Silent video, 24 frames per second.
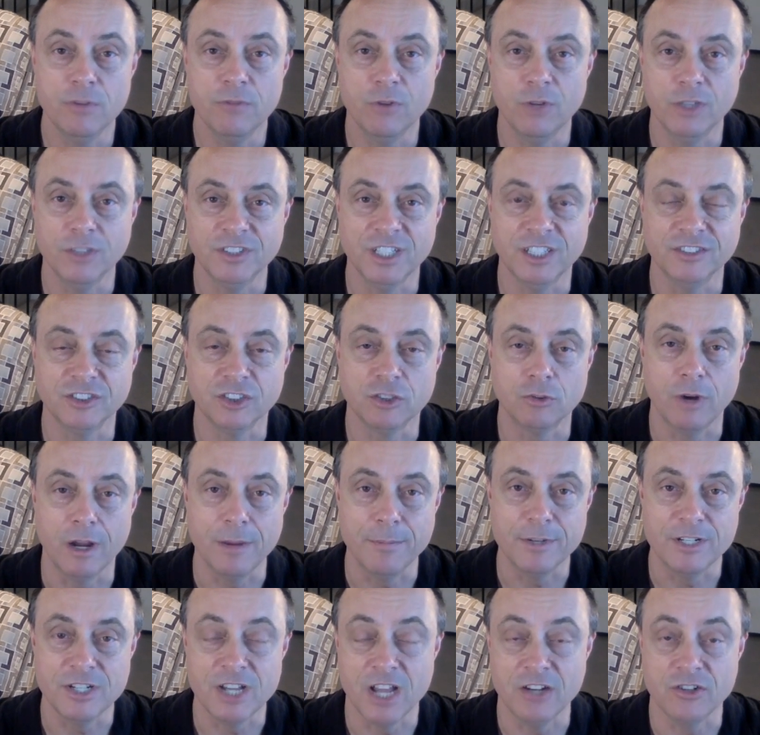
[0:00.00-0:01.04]
voice has a great
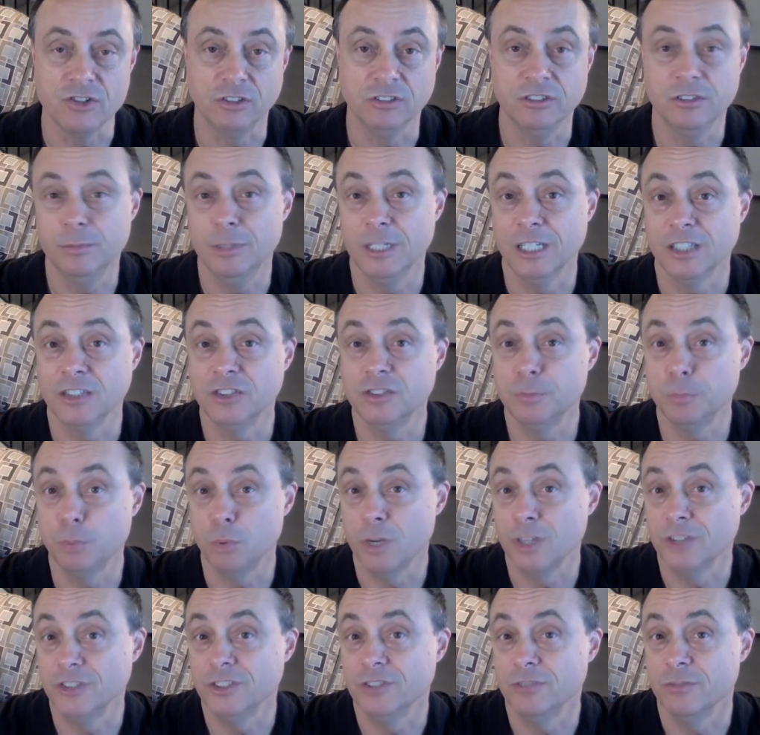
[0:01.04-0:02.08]
potential to be
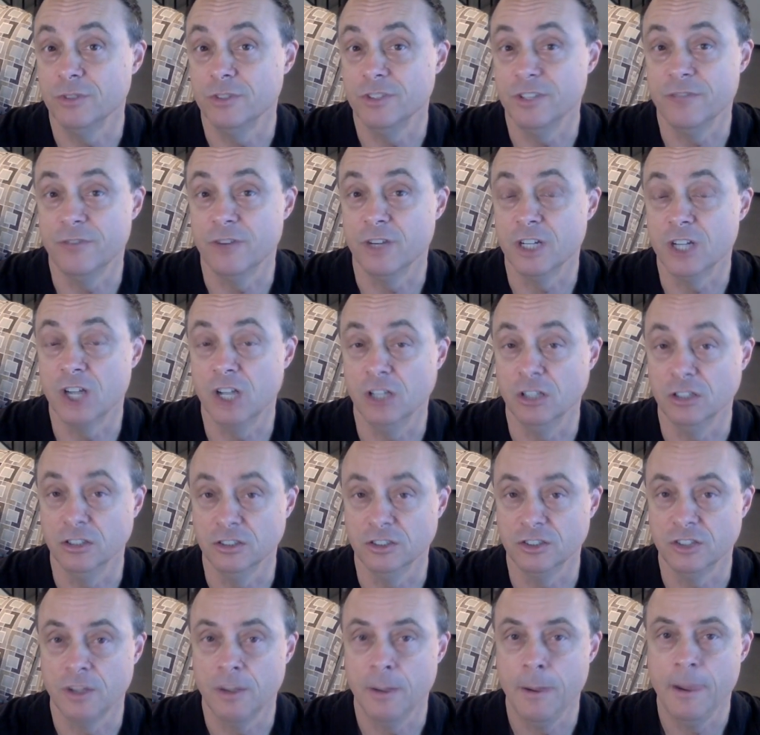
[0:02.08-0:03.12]
expressive with different
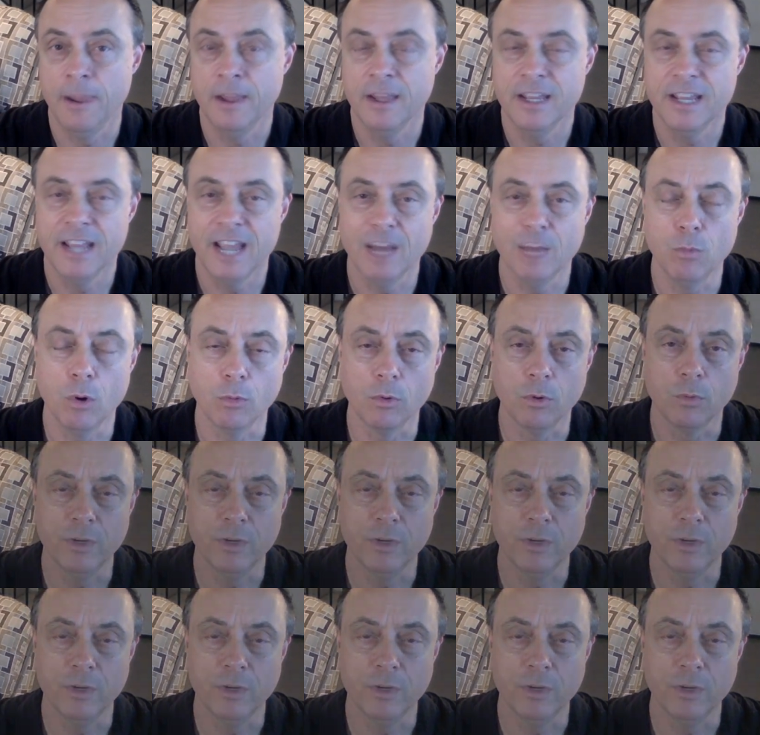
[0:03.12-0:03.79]
colors. And what we're